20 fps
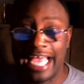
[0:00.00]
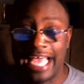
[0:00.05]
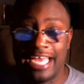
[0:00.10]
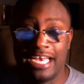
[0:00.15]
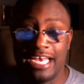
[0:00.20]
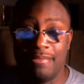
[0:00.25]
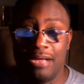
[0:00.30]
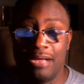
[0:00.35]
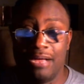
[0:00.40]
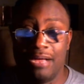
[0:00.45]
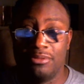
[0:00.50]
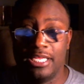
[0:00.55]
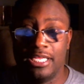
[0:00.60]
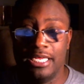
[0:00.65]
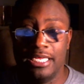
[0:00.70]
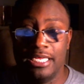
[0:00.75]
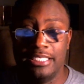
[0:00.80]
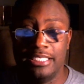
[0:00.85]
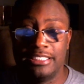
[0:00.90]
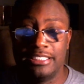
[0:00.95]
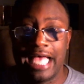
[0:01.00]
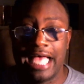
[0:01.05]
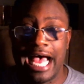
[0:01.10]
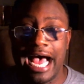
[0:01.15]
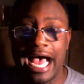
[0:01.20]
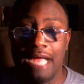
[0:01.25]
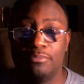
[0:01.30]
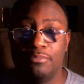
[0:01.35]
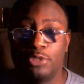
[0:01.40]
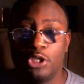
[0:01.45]
about this.
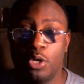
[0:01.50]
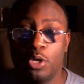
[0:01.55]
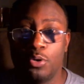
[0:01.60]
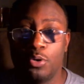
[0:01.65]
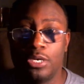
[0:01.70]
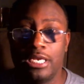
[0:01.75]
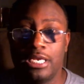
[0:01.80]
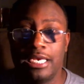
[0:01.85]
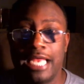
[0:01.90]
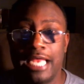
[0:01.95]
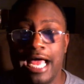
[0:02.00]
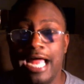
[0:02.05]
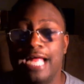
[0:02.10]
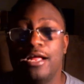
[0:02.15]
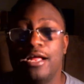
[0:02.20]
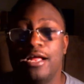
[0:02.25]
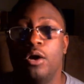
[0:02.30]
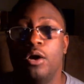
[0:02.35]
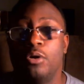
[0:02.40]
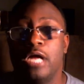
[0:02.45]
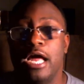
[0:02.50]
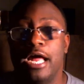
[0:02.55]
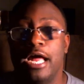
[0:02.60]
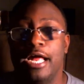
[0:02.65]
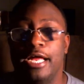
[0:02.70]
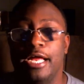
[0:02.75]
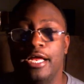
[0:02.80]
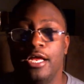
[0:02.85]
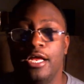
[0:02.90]
I'm totally like, okay,